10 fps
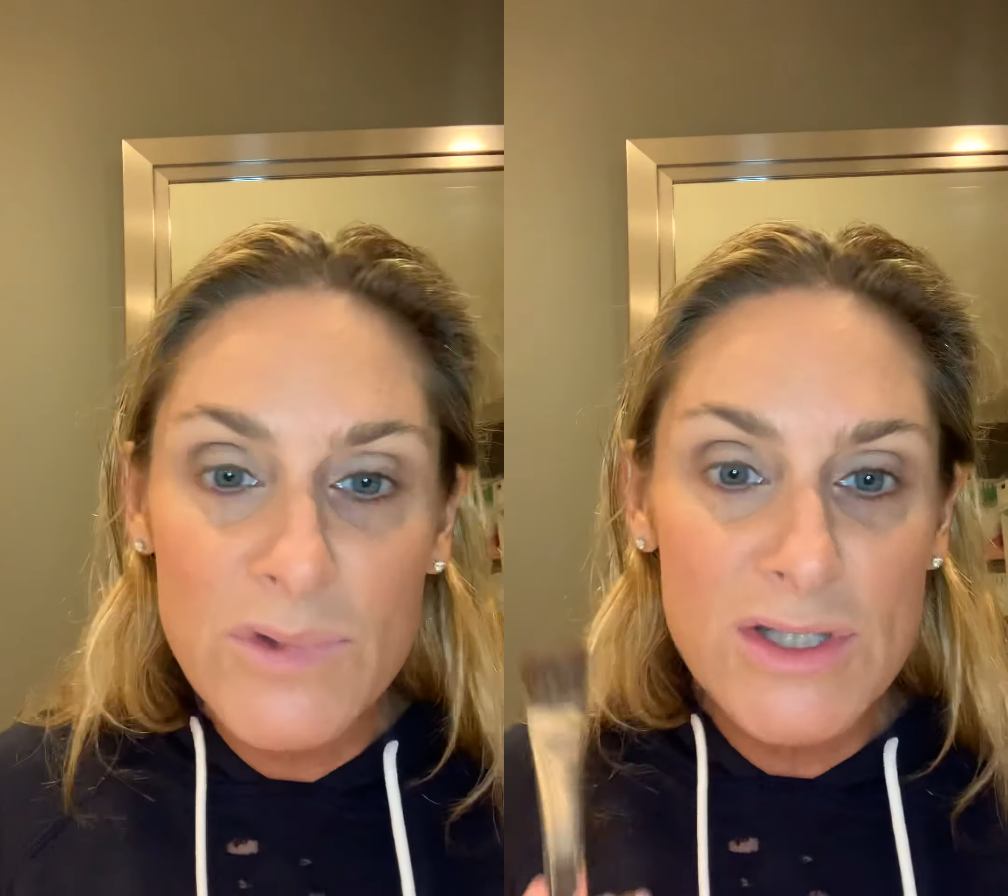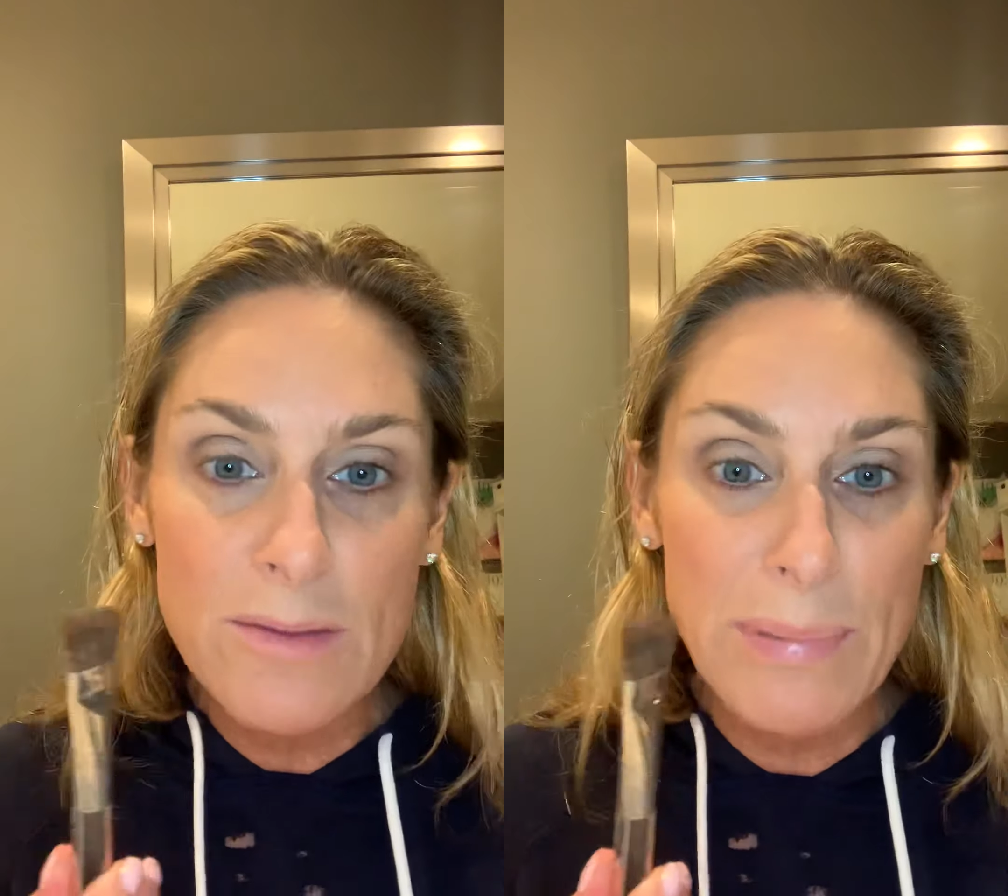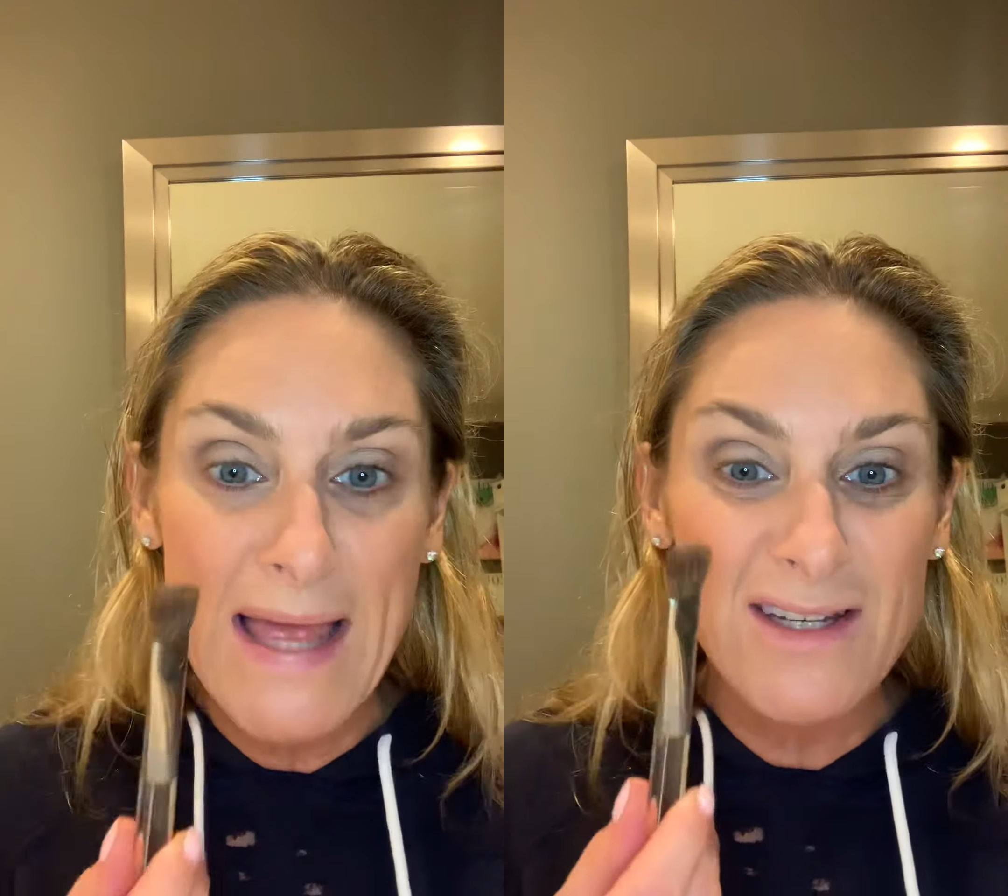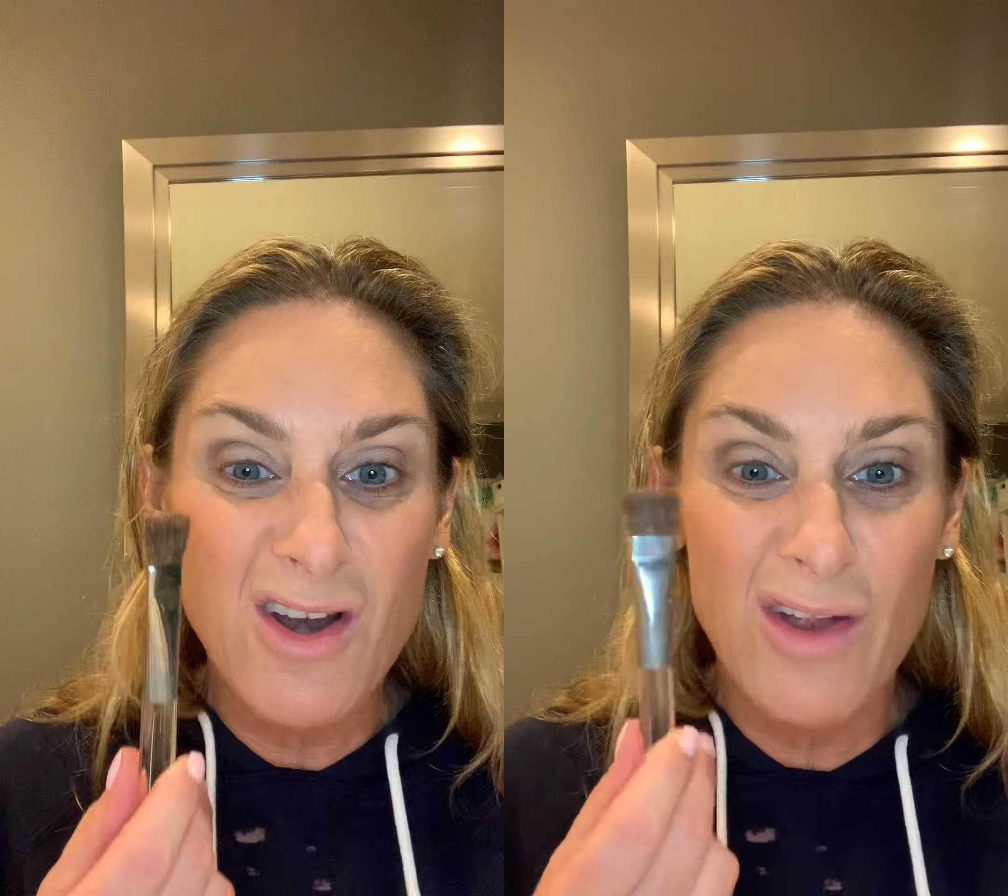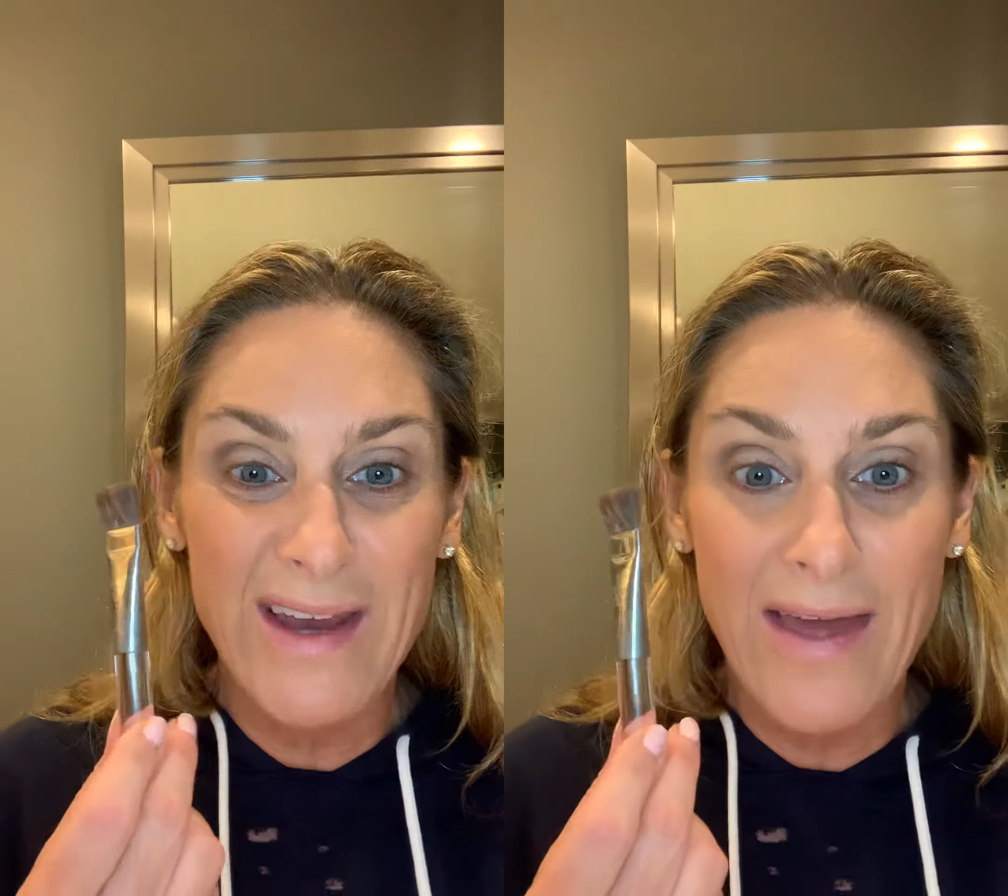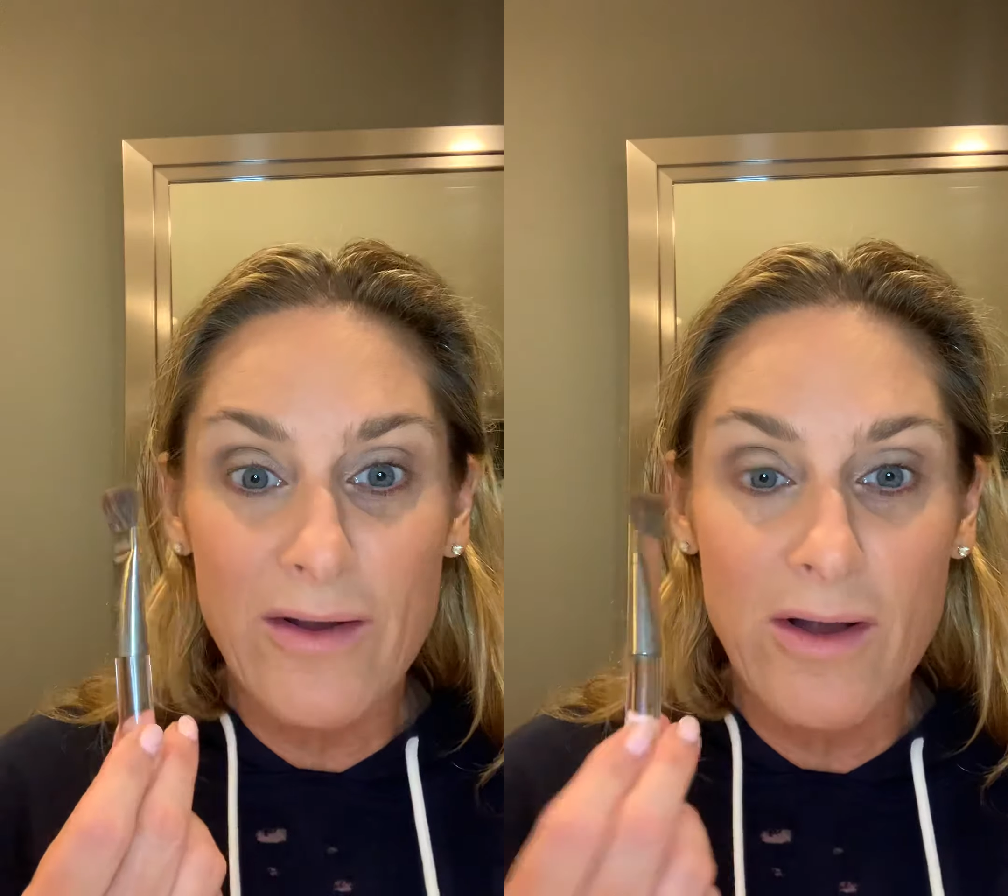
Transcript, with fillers: just to blend it all together,